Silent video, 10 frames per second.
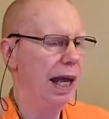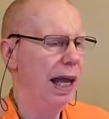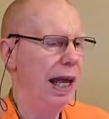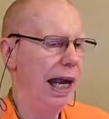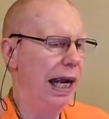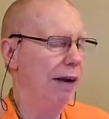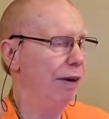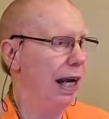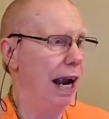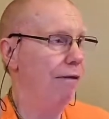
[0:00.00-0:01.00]
even
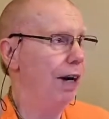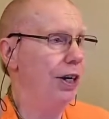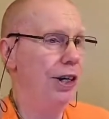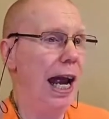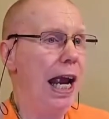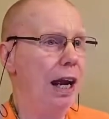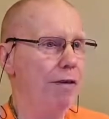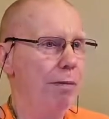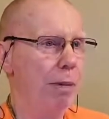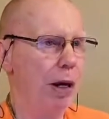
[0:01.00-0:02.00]
every day if
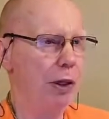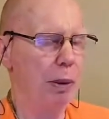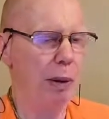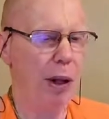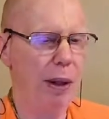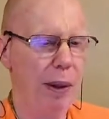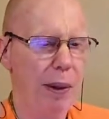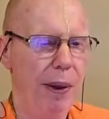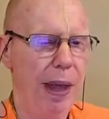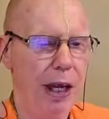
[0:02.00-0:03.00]
possible,
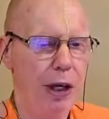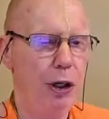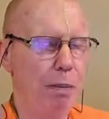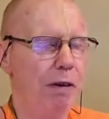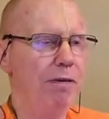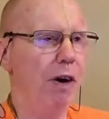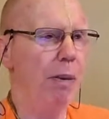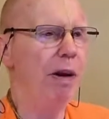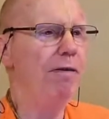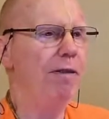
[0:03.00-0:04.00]
should perform
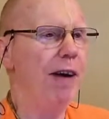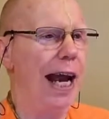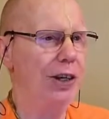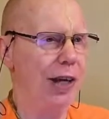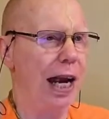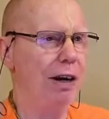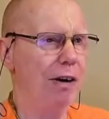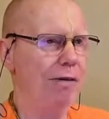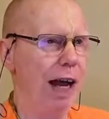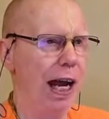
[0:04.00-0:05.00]
a fire
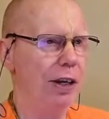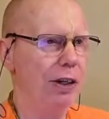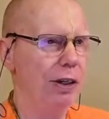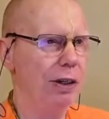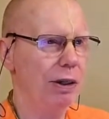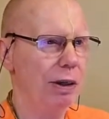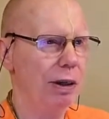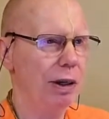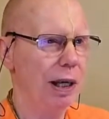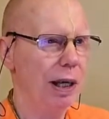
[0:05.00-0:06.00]
sacrifice.
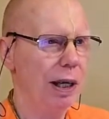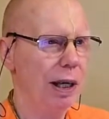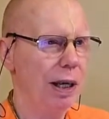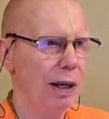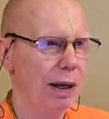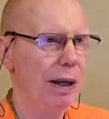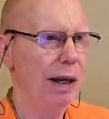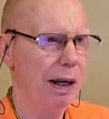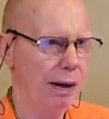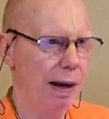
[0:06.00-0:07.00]

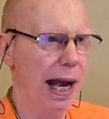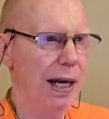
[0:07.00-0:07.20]
Right?